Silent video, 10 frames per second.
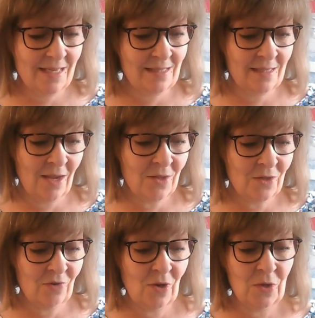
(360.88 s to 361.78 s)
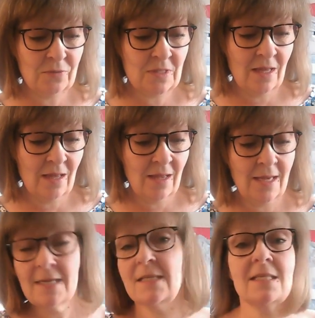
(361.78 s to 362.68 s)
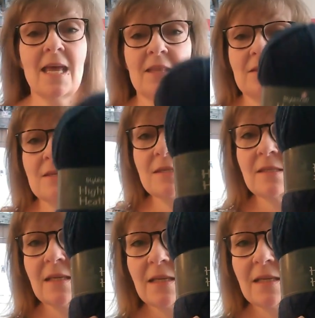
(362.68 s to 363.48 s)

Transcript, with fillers: is Stylecraft Highland Heathers